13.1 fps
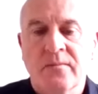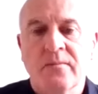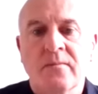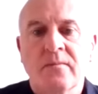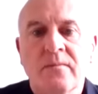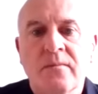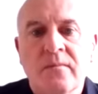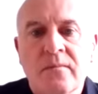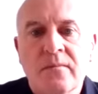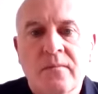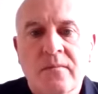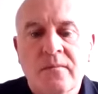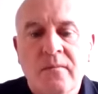
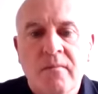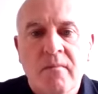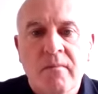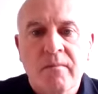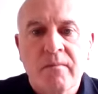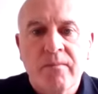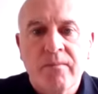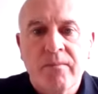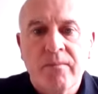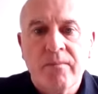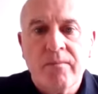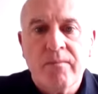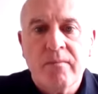
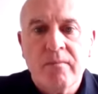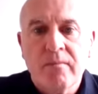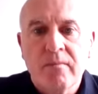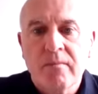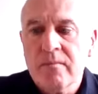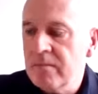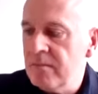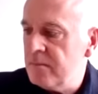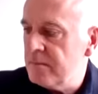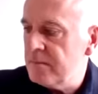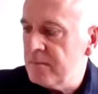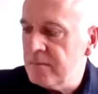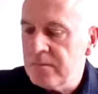
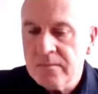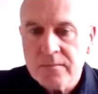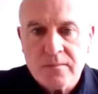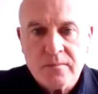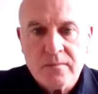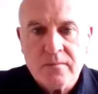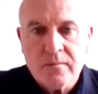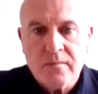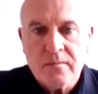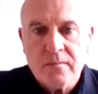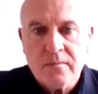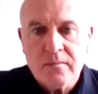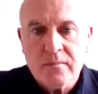
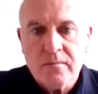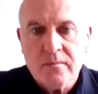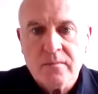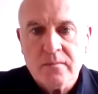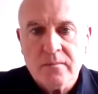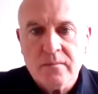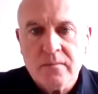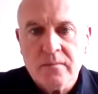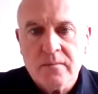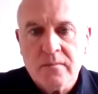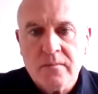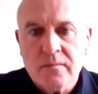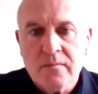
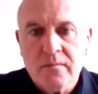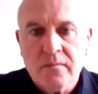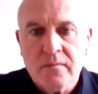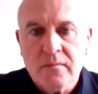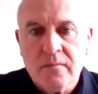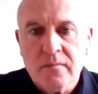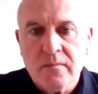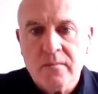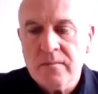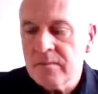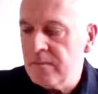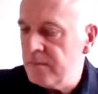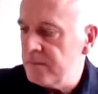
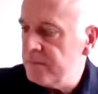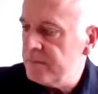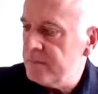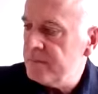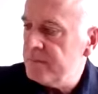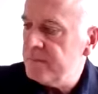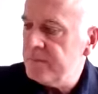(not speaking)